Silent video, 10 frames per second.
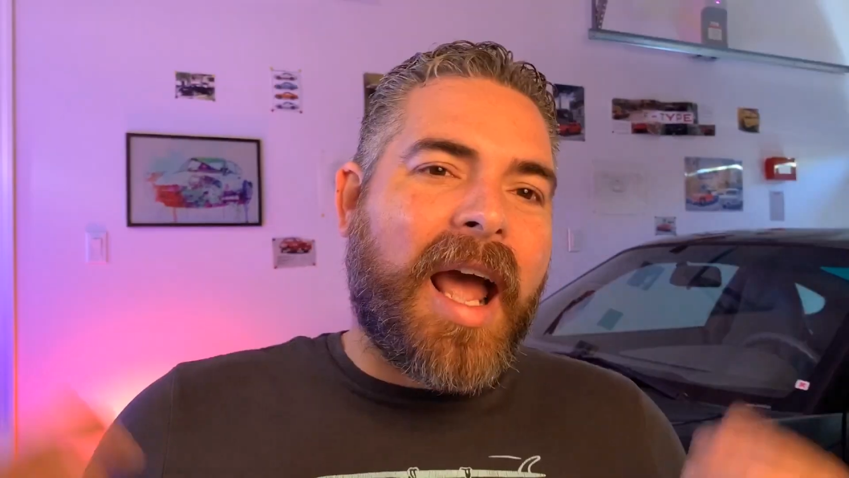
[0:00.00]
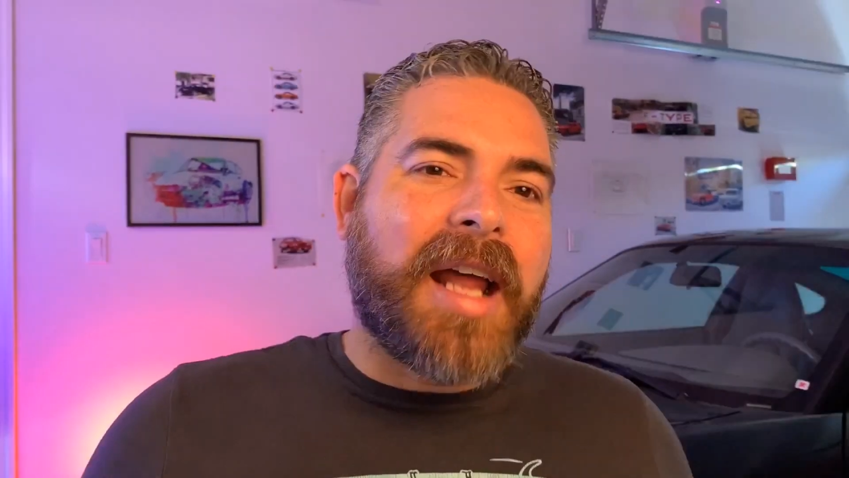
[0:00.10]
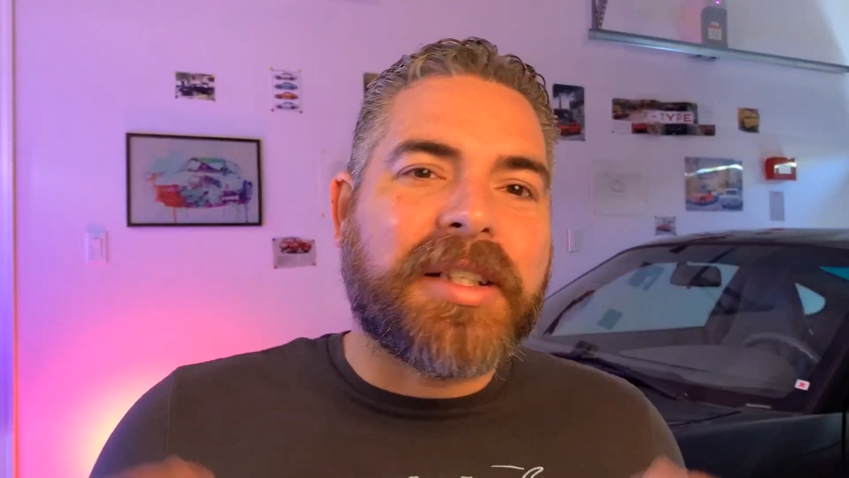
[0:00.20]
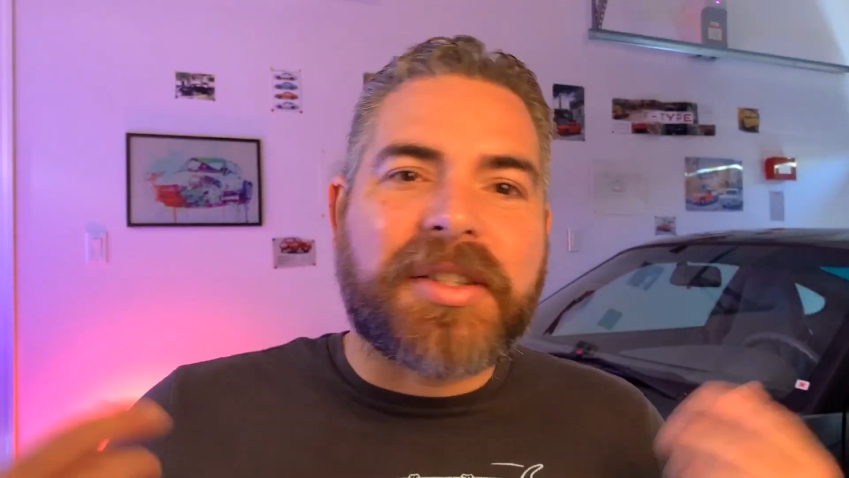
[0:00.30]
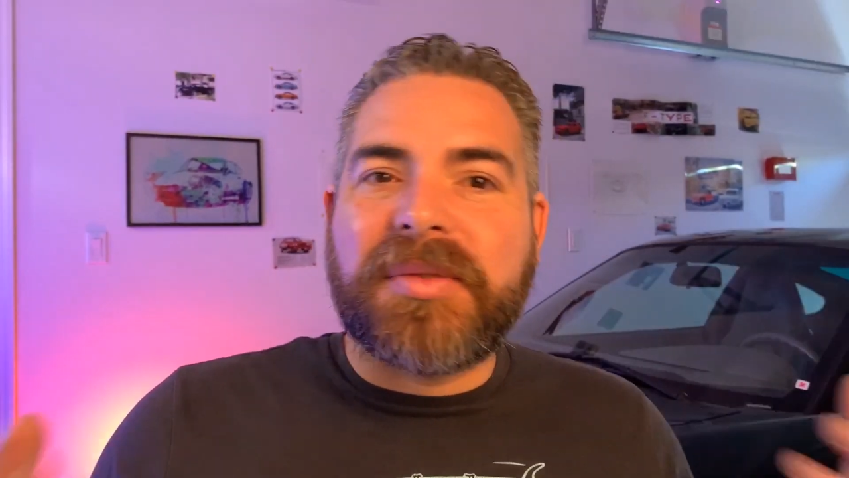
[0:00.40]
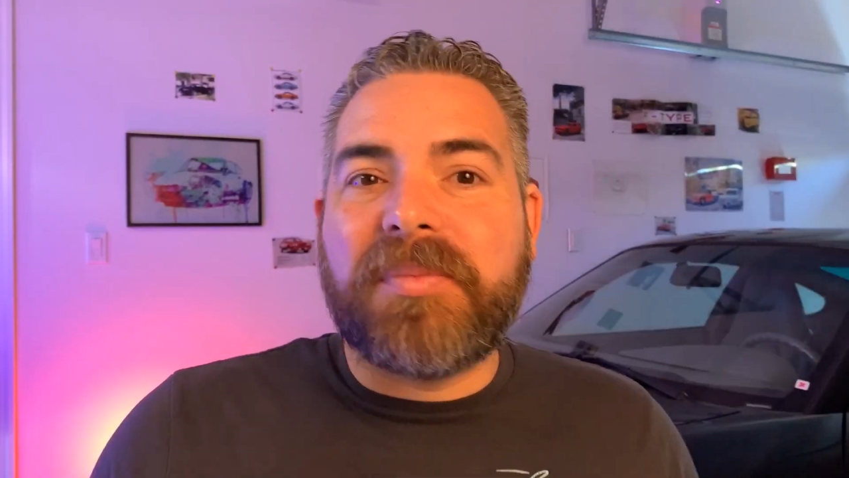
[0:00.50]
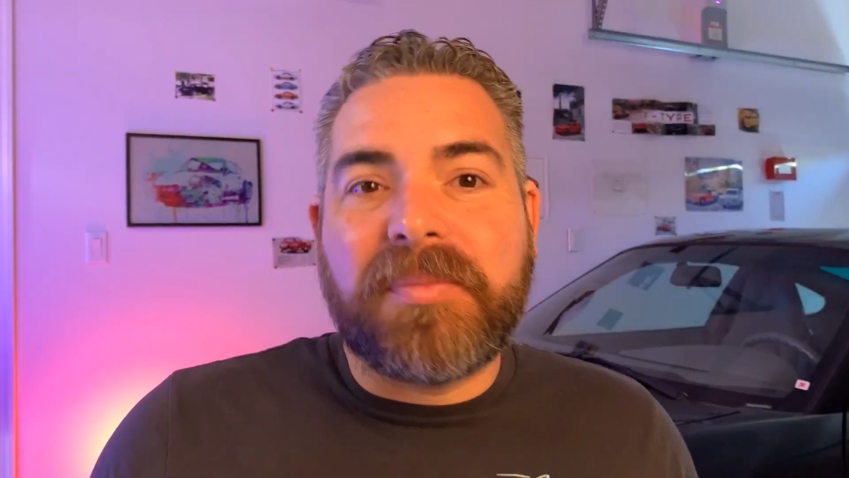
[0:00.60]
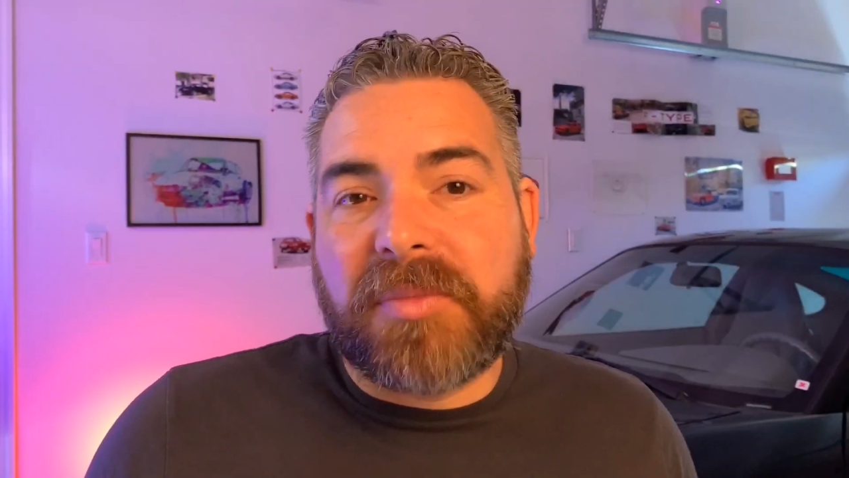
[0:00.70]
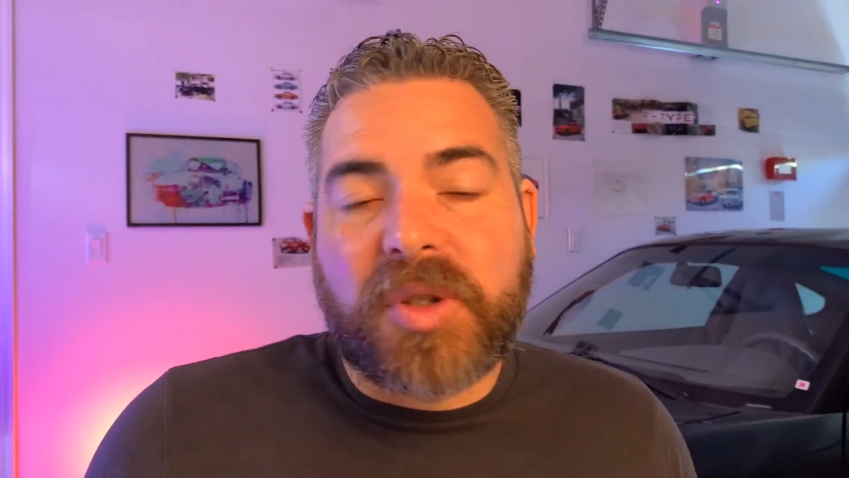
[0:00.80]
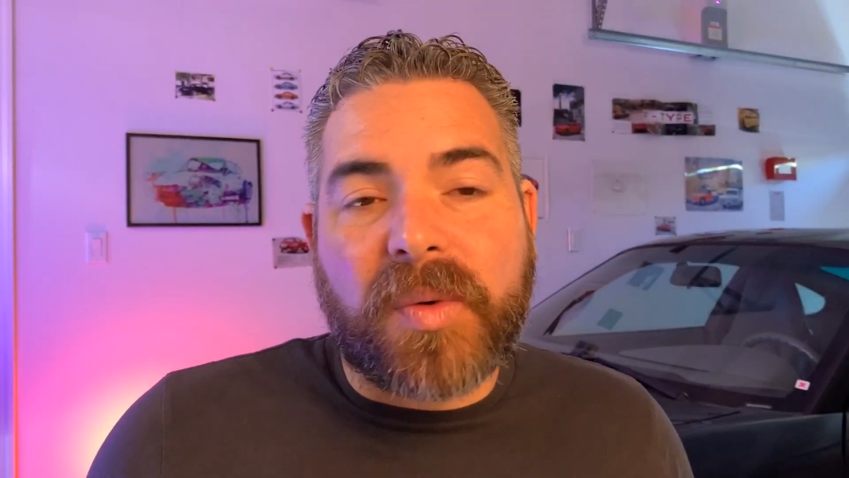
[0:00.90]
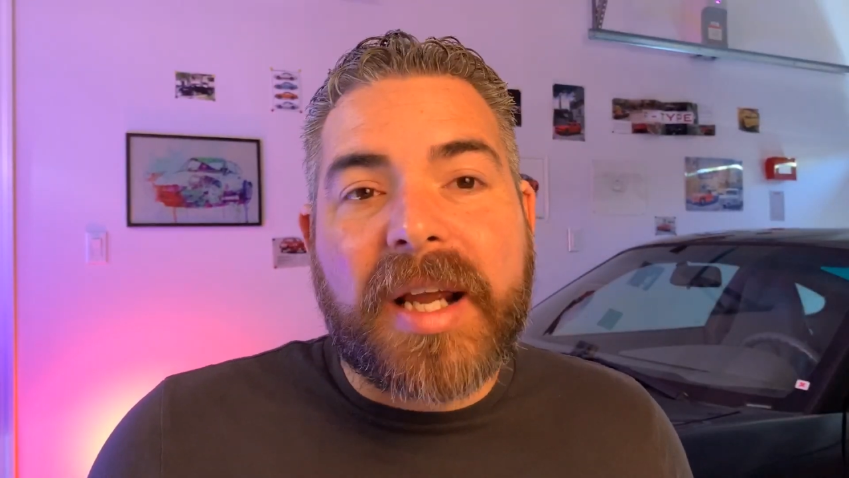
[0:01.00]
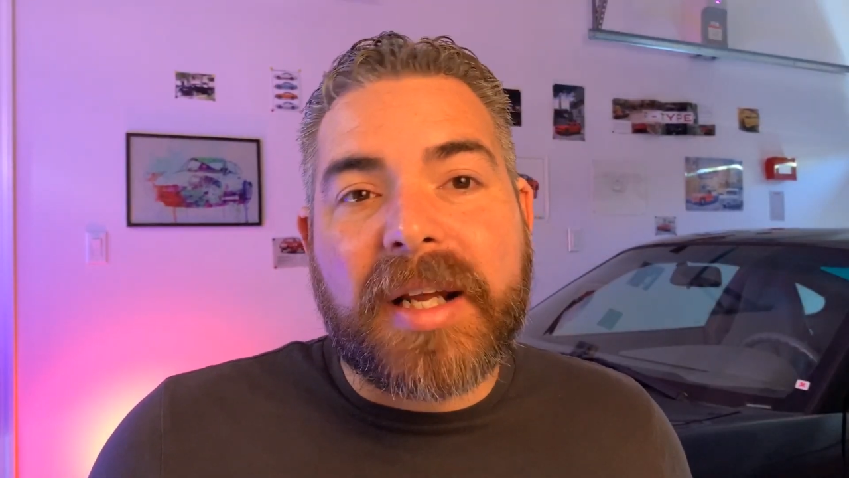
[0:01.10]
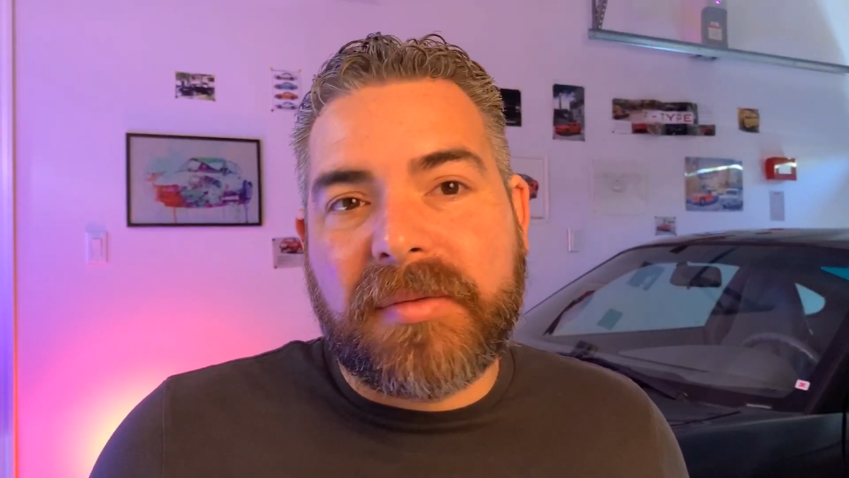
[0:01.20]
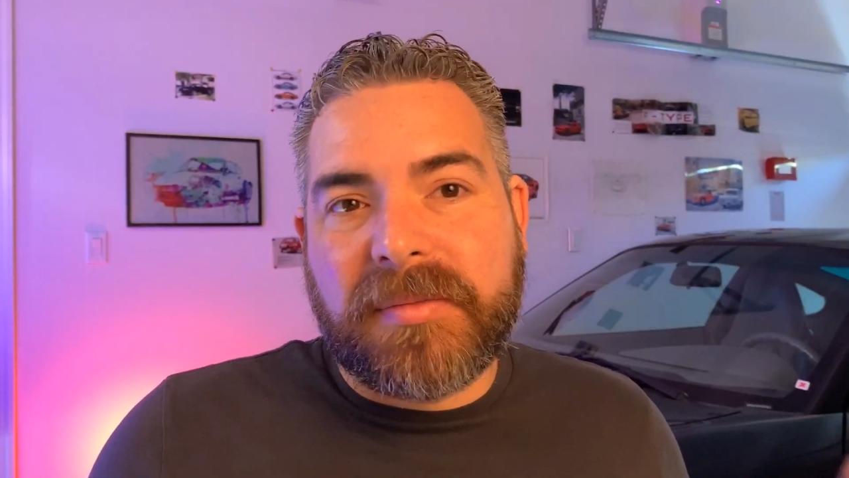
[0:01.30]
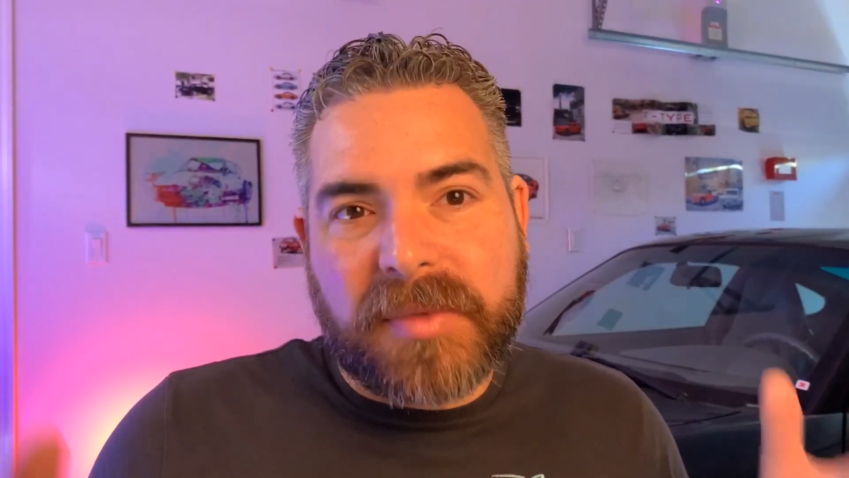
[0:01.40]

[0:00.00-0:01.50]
and it's great.